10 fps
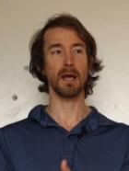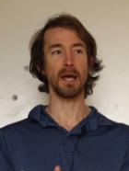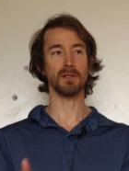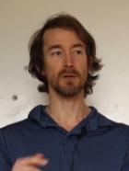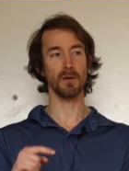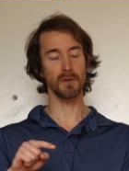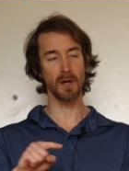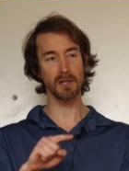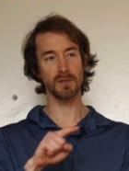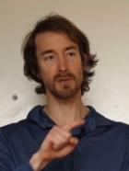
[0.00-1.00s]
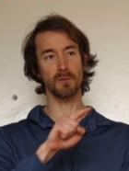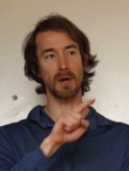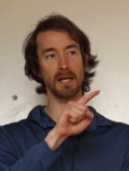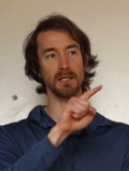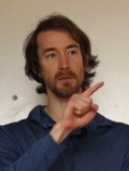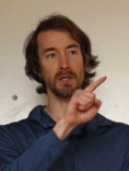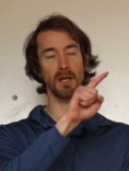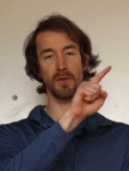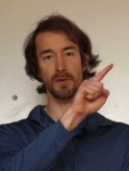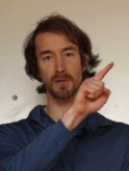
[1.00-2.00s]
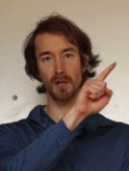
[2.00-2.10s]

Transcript: And so if donations are rising, but then there's